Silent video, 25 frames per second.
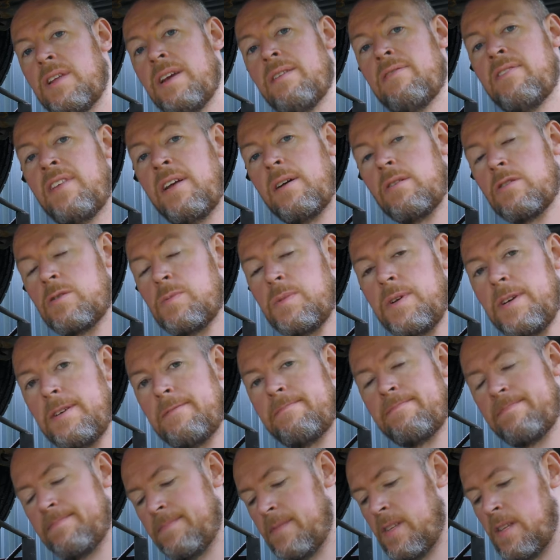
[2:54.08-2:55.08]
Dave tells me
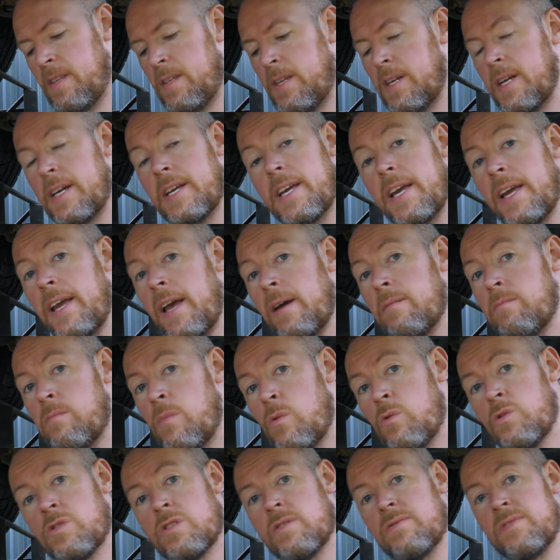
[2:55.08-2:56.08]
that I can get
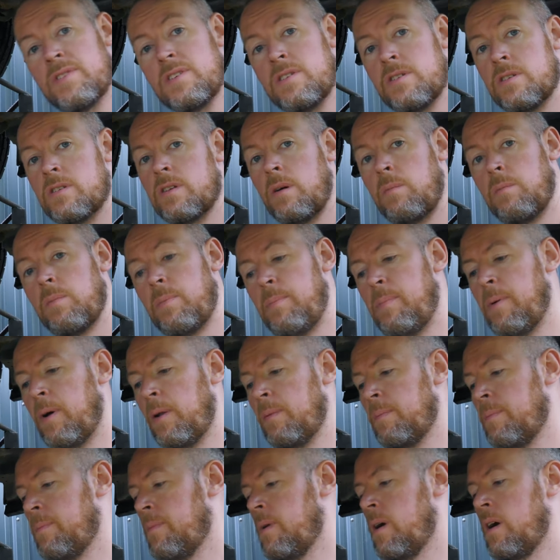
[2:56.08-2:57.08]
most of these sump
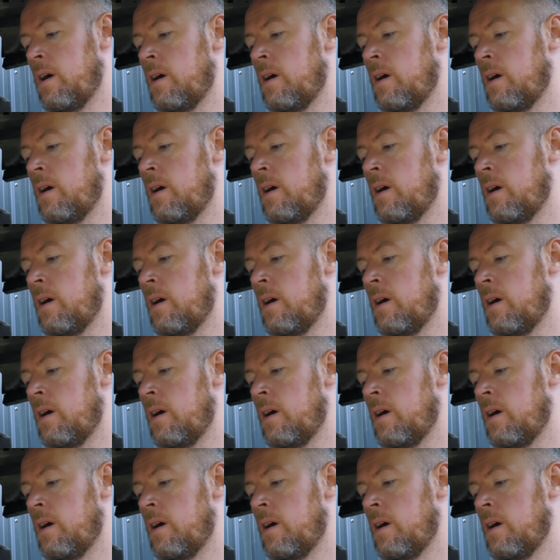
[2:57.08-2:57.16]
bolts